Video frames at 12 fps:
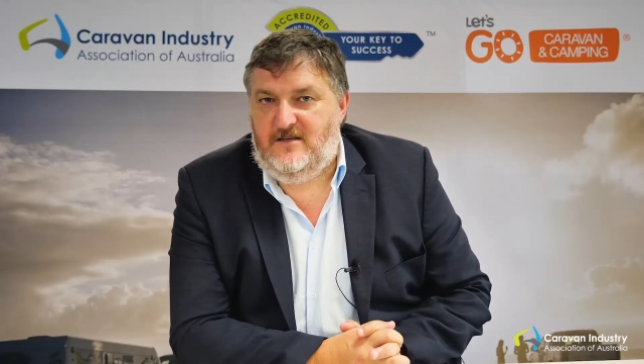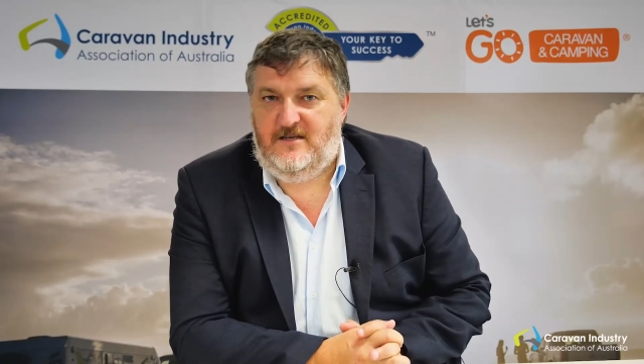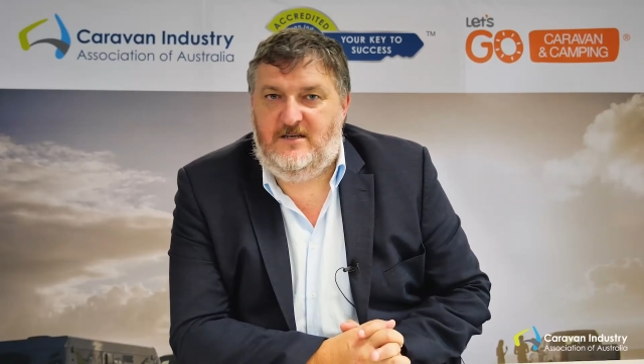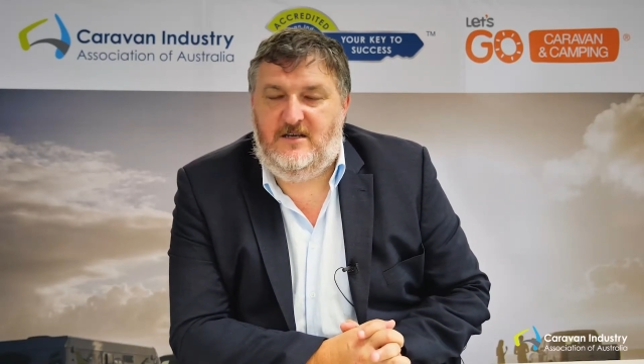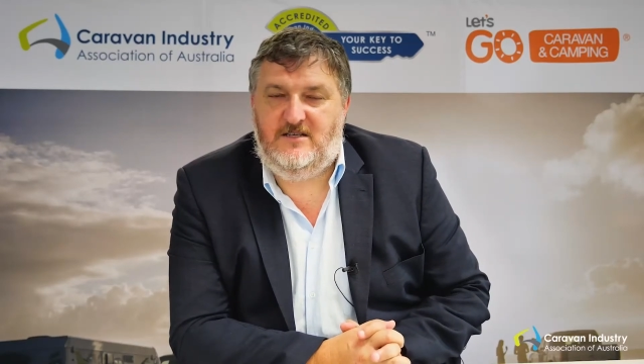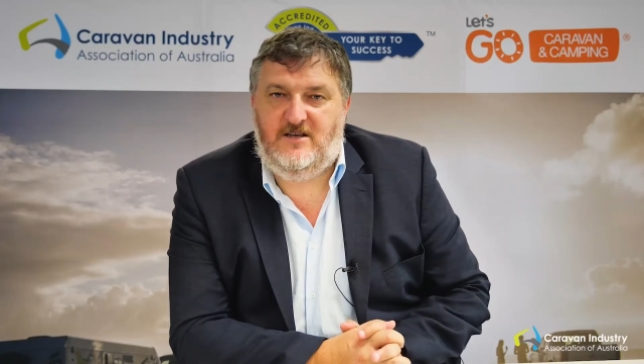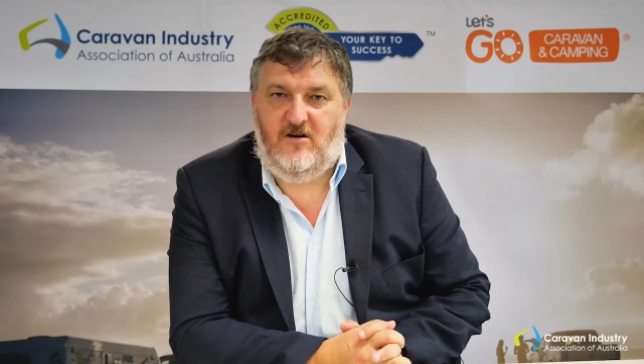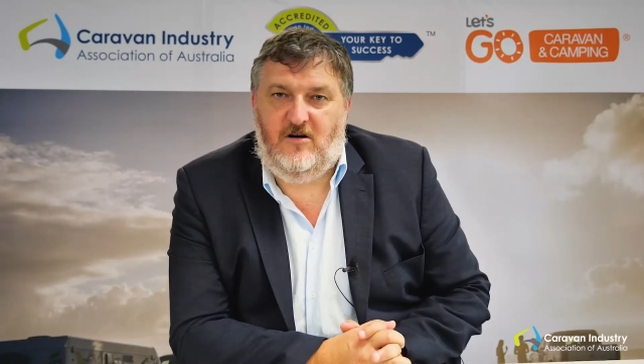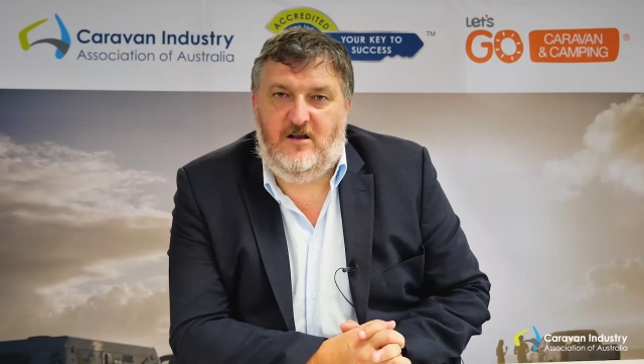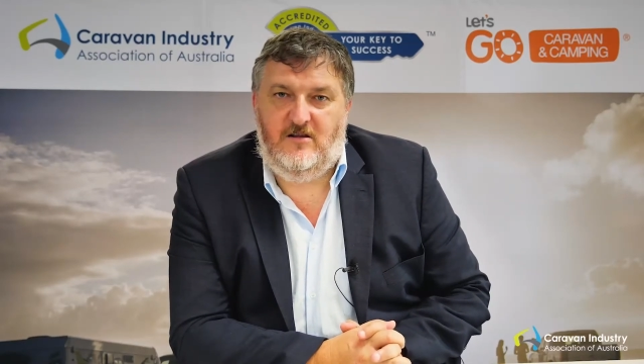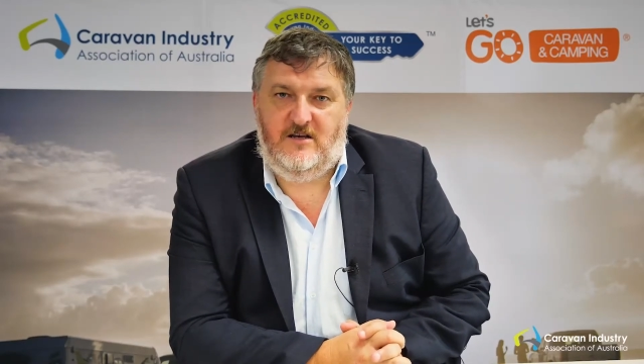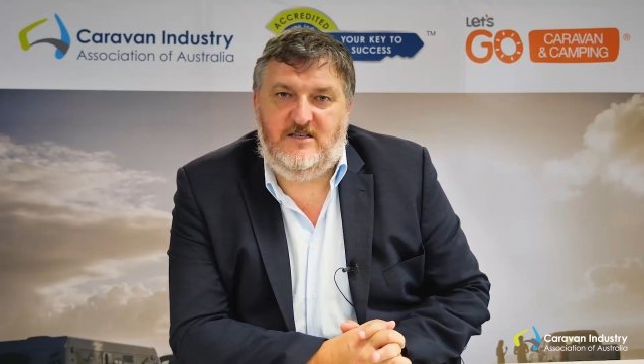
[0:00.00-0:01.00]
is it
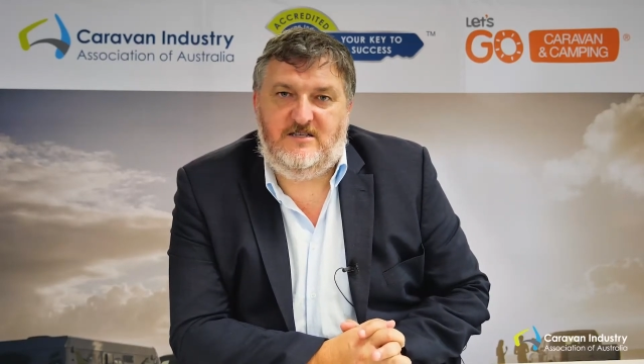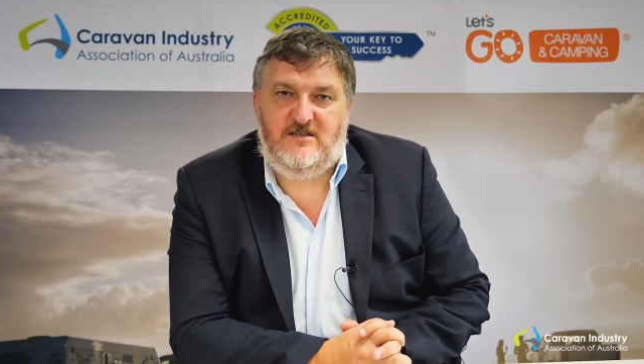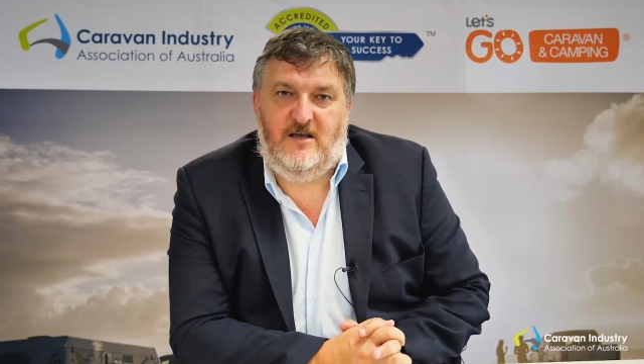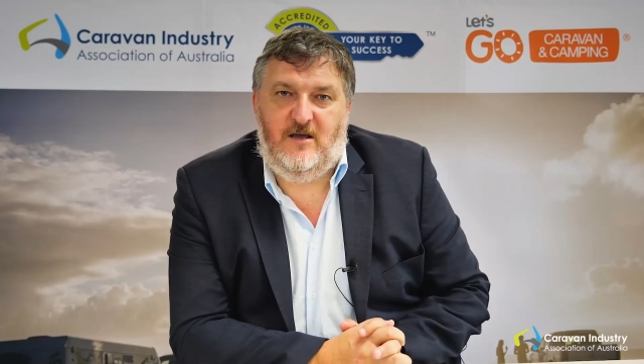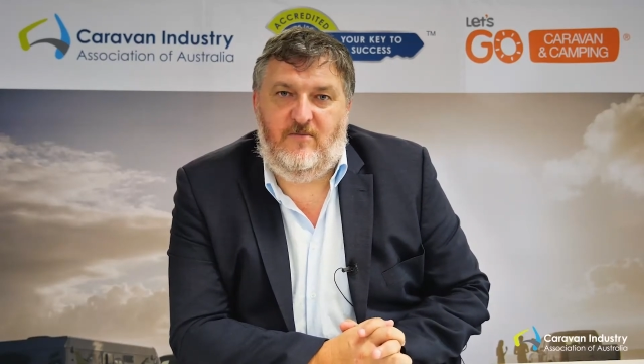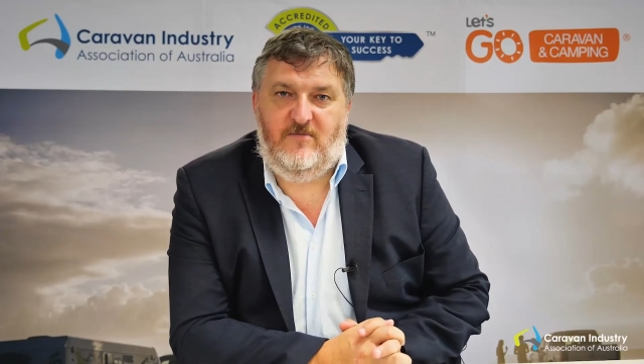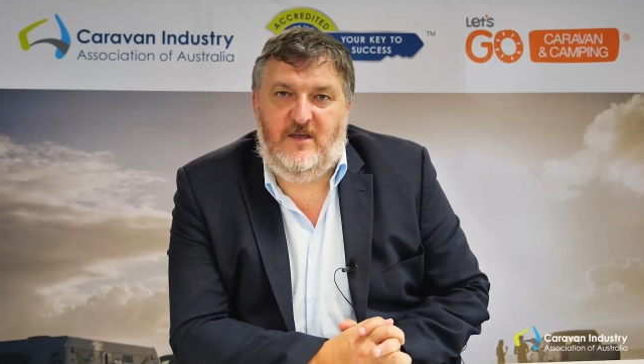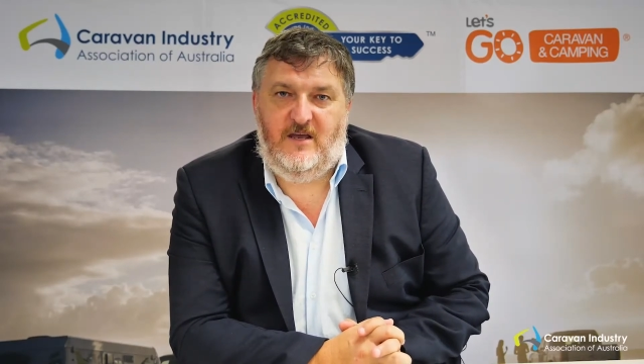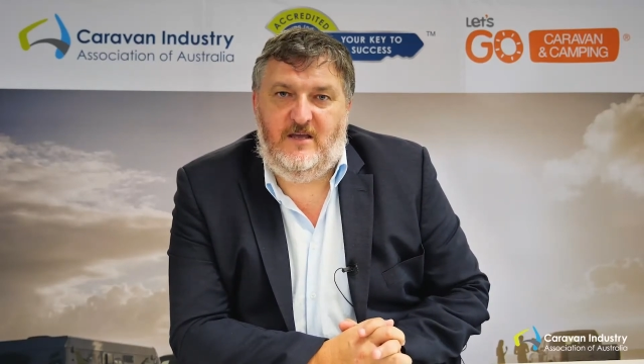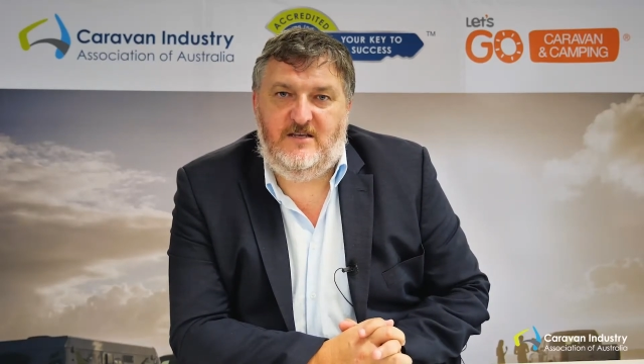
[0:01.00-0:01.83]
highlights that